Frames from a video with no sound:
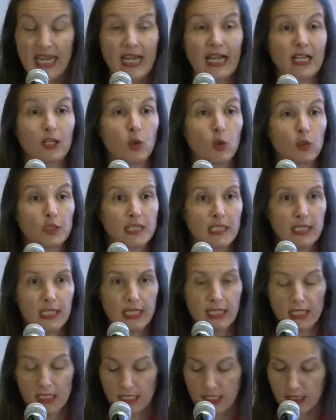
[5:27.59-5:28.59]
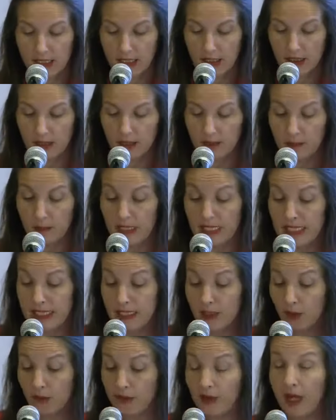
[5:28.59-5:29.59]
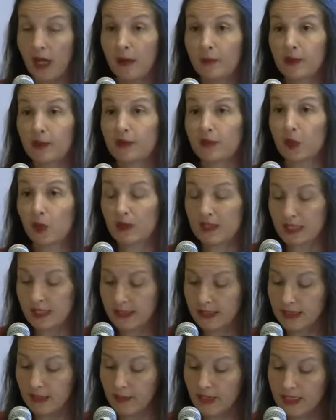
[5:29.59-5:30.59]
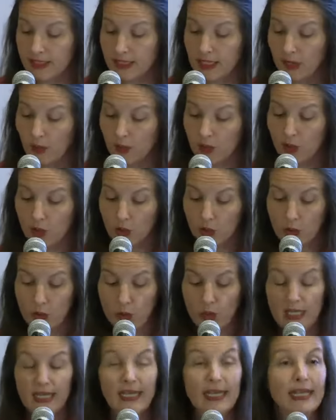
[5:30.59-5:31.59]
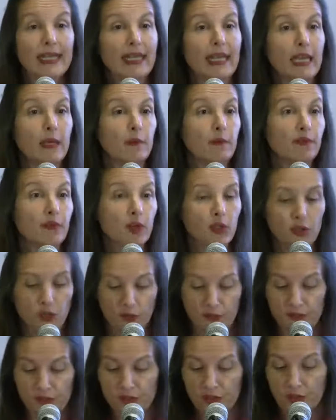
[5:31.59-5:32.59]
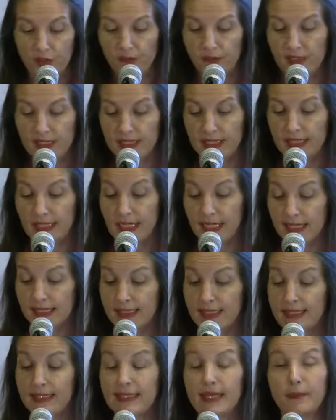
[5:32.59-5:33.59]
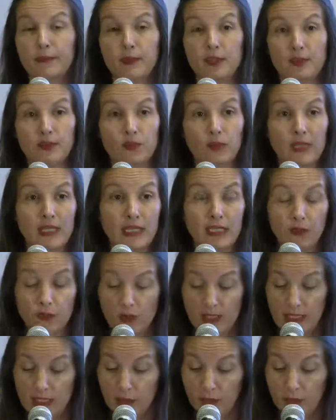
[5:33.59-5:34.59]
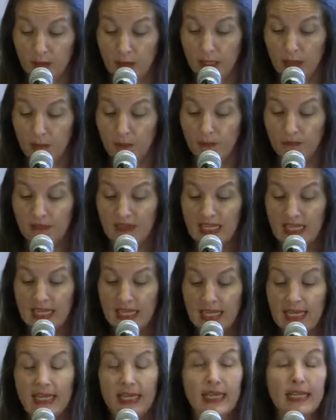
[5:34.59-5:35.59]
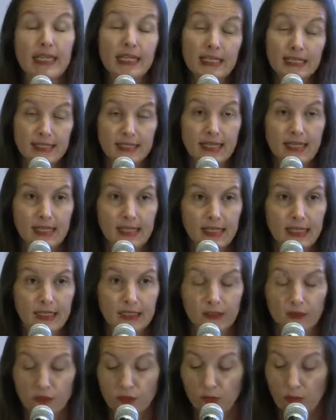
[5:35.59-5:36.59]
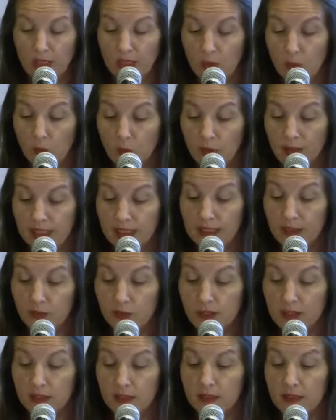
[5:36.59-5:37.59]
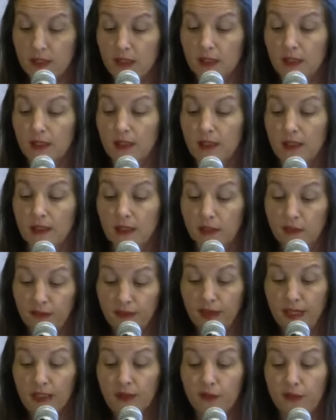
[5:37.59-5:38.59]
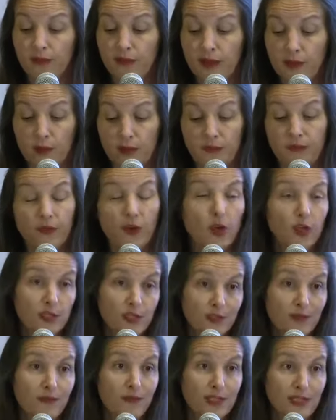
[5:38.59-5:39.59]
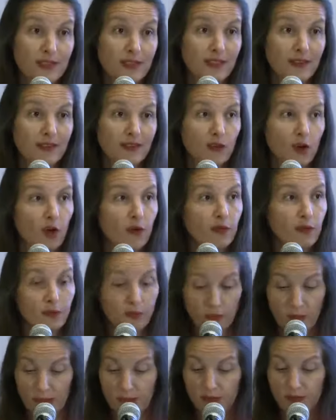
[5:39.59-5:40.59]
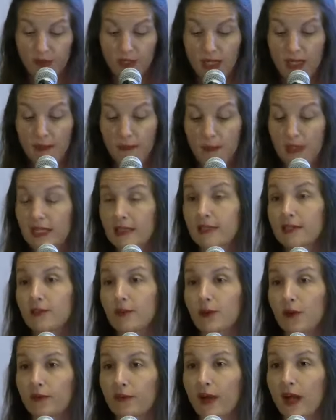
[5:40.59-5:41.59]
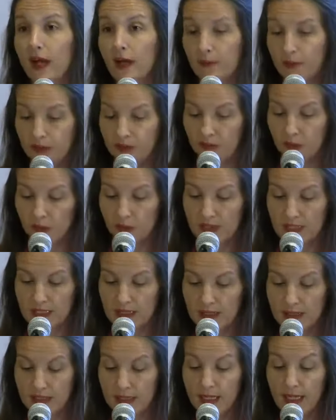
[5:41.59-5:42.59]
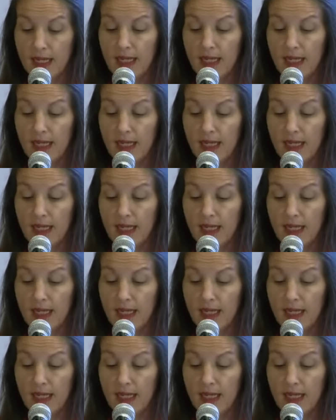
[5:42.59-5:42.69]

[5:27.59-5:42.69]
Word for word: Accordingly, the Minister of Armed Forces, Sébastien Lecornu, came for an official visit last December 2023. It is telling to recall that it was, in fact, the very first visit of a French Minister of Armed Forces